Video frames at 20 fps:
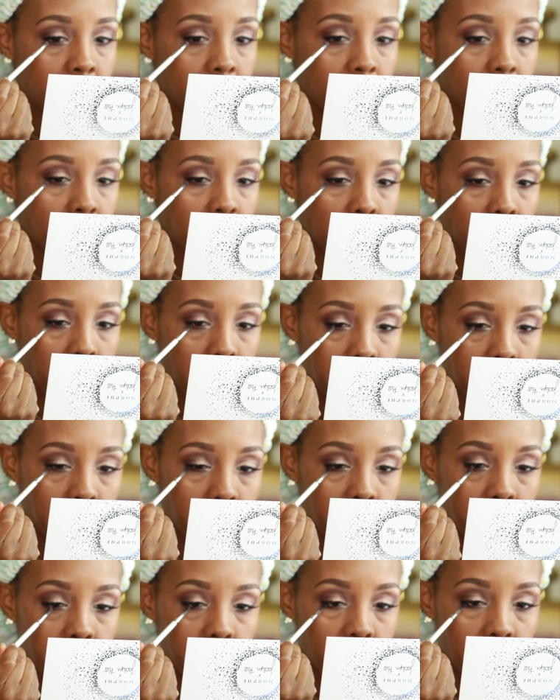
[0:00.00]
So like I
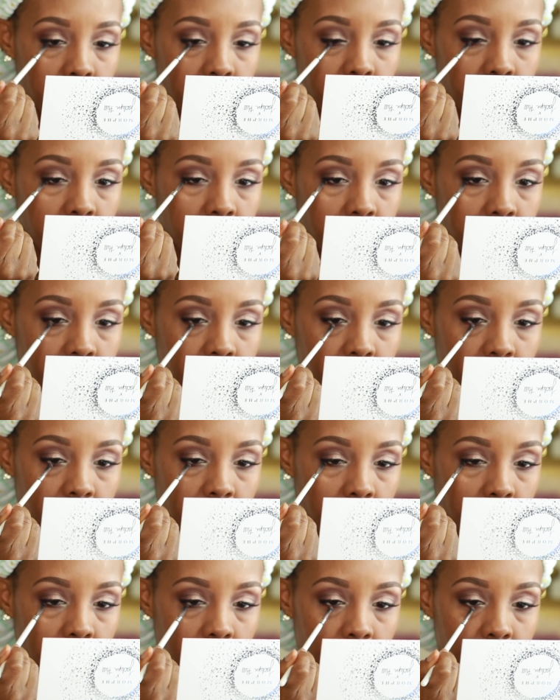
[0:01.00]
said, I'm not going to use a lot.
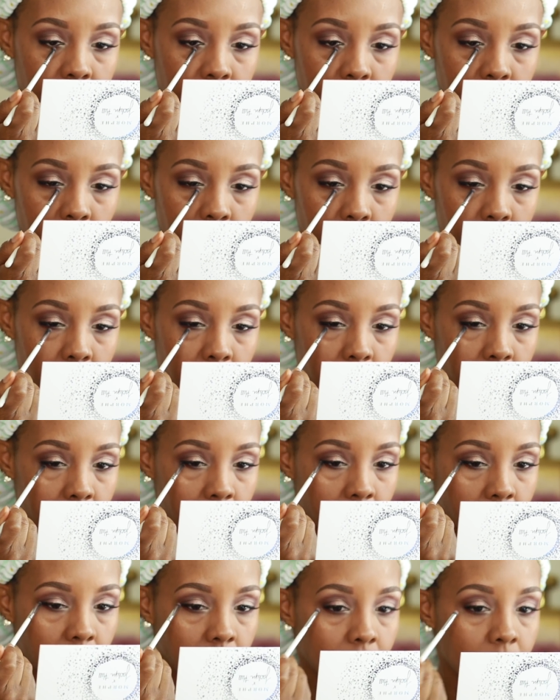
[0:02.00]
I just wanted
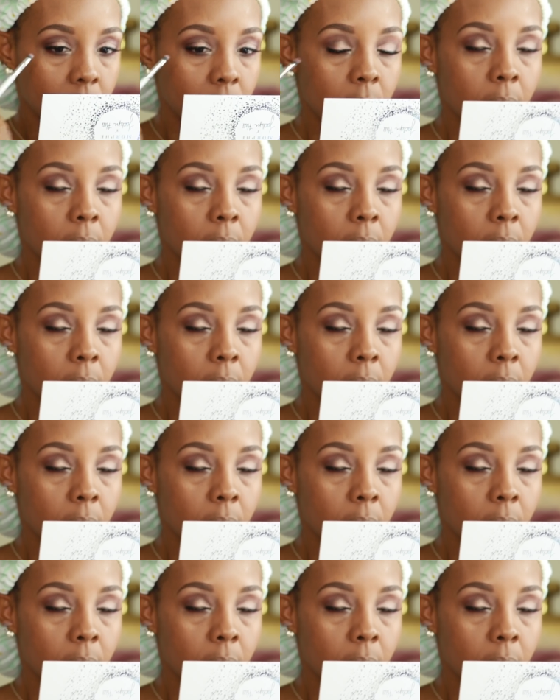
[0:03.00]
to